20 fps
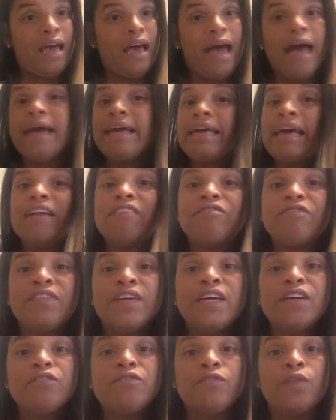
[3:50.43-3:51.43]
I get
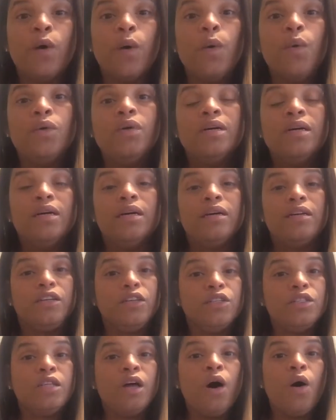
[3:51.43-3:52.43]
fearful,
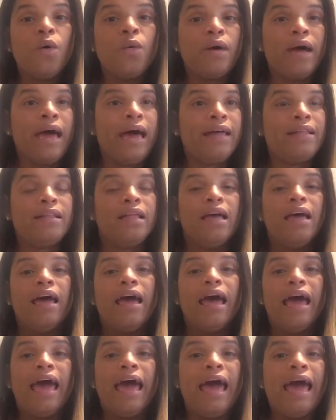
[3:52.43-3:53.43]

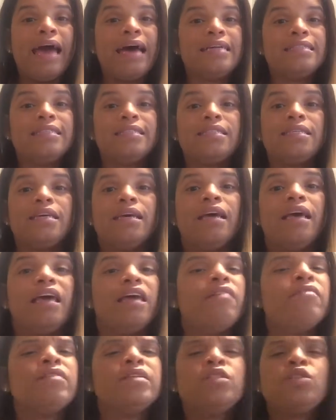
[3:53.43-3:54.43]
and
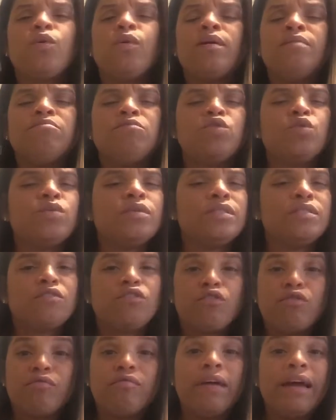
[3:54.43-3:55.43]
even though I'm doing
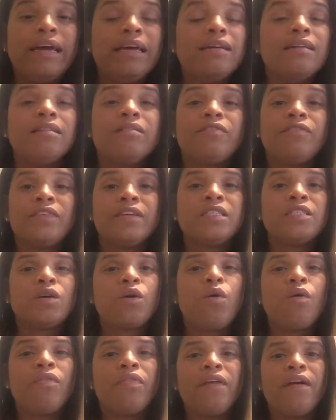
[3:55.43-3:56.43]
great in
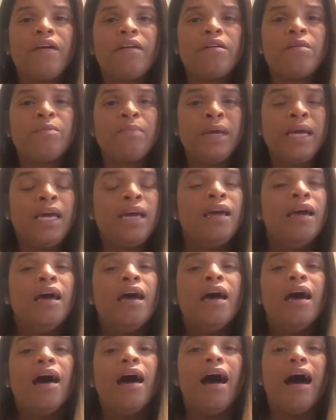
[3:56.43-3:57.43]
physical therapy,
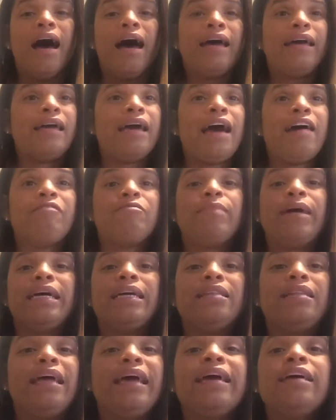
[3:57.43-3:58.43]
I have
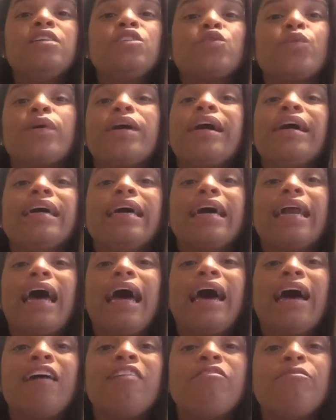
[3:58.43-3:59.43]
my days where I get
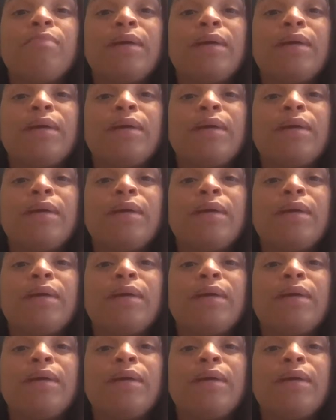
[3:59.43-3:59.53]
ahead of